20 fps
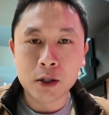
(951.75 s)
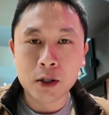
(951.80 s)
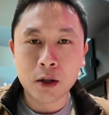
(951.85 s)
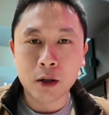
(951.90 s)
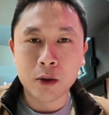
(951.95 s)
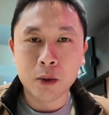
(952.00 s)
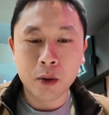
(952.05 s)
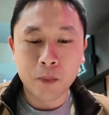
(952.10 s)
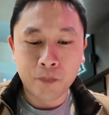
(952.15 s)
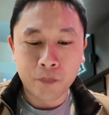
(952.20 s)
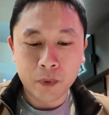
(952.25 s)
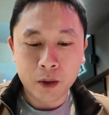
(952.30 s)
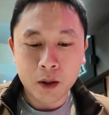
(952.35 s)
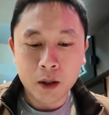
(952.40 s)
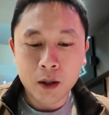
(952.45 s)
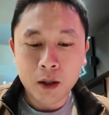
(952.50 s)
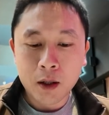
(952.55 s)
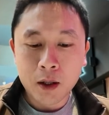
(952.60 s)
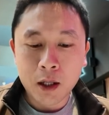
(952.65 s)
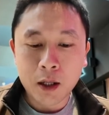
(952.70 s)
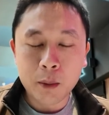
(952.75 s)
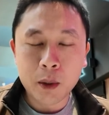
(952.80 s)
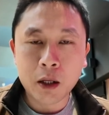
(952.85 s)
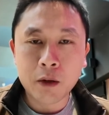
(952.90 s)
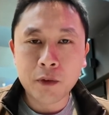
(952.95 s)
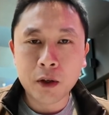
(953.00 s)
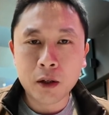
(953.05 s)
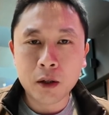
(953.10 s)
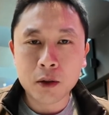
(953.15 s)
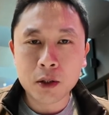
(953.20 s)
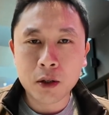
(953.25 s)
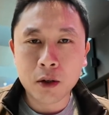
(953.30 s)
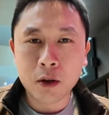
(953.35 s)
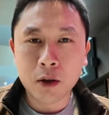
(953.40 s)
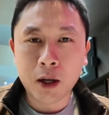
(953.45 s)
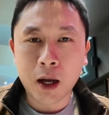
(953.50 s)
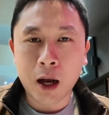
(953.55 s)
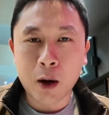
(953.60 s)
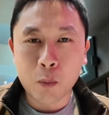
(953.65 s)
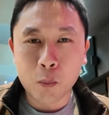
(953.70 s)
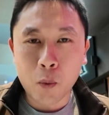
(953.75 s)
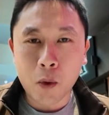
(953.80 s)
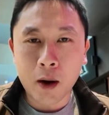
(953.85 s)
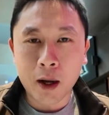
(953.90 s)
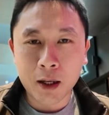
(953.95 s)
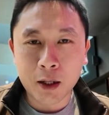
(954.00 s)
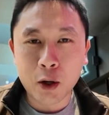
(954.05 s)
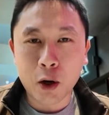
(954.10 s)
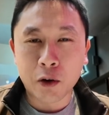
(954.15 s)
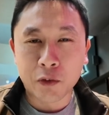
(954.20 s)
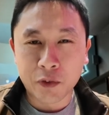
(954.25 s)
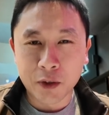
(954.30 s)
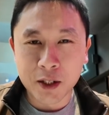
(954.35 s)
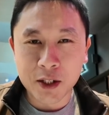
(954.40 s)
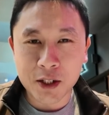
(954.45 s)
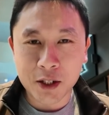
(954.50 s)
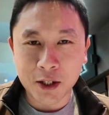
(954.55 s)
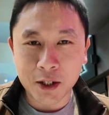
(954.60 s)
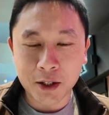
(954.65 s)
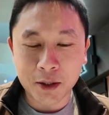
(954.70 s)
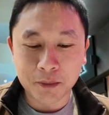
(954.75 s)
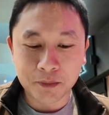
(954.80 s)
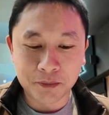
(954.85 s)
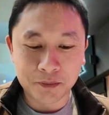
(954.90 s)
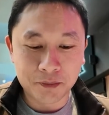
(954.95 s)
So let me give you a closer look at what I got for dessert.